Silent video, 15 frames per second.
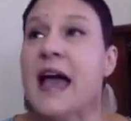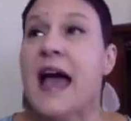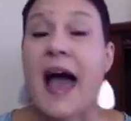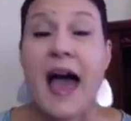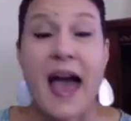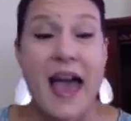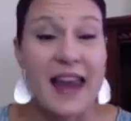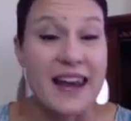
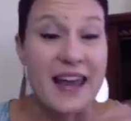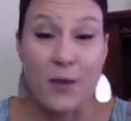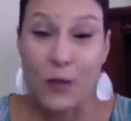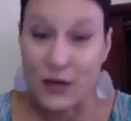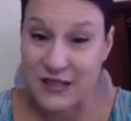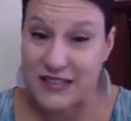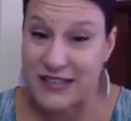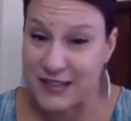And
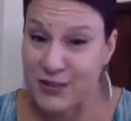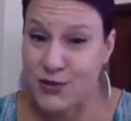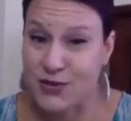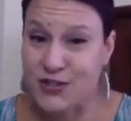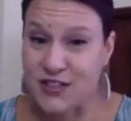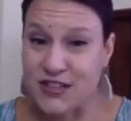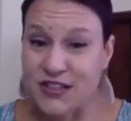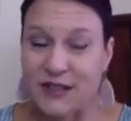what's
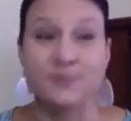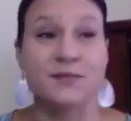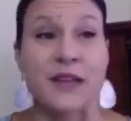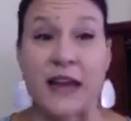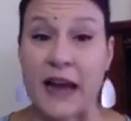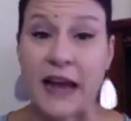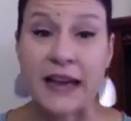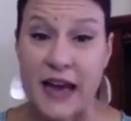interesting,
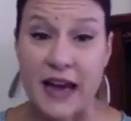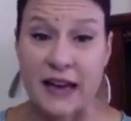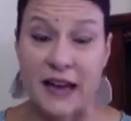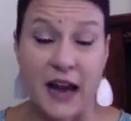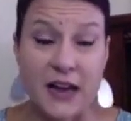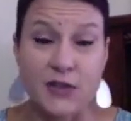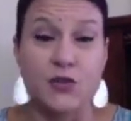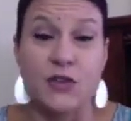and I get it,
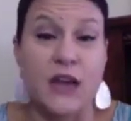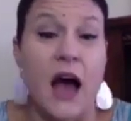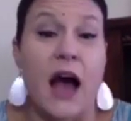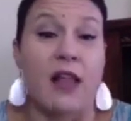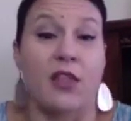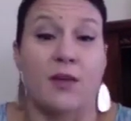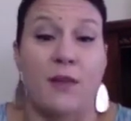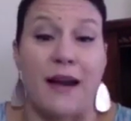I do
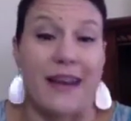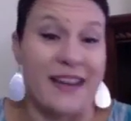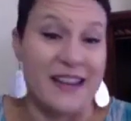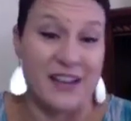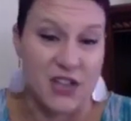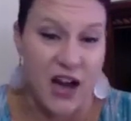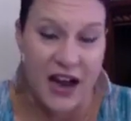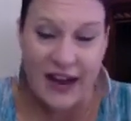not look my
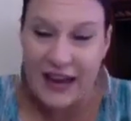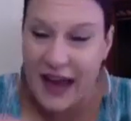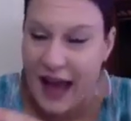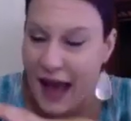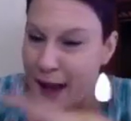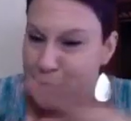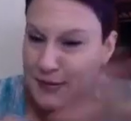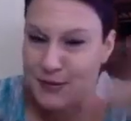age. I
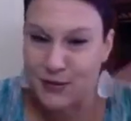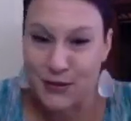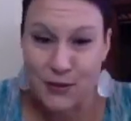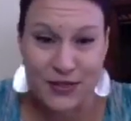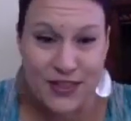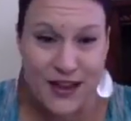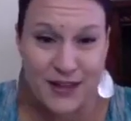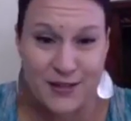absolutely
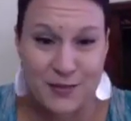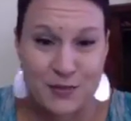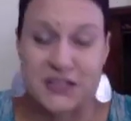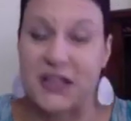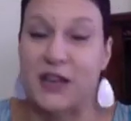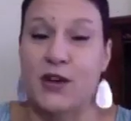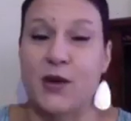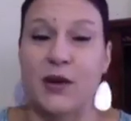1000%
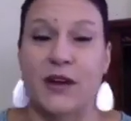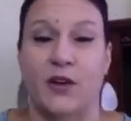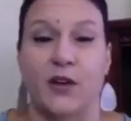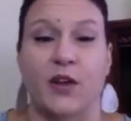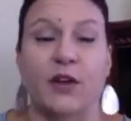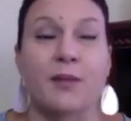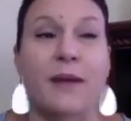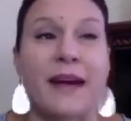know I don't
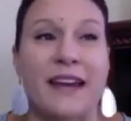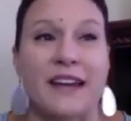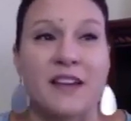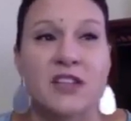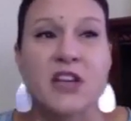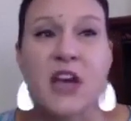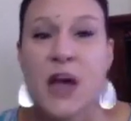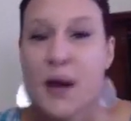look my
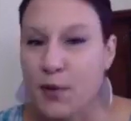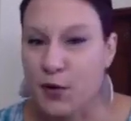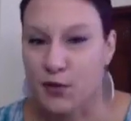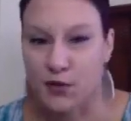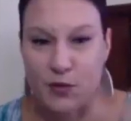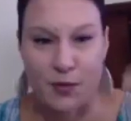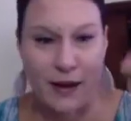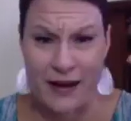age. Both
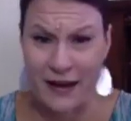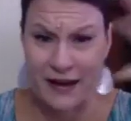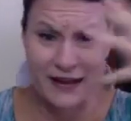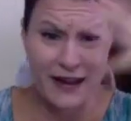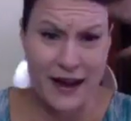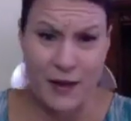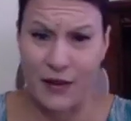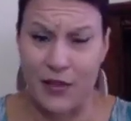with my height,
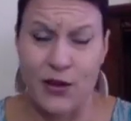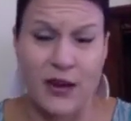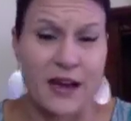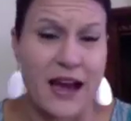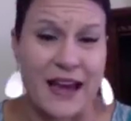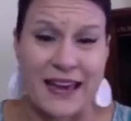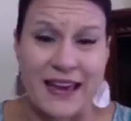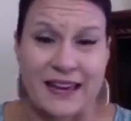how I look,
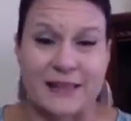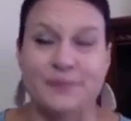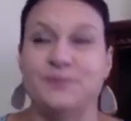I get it.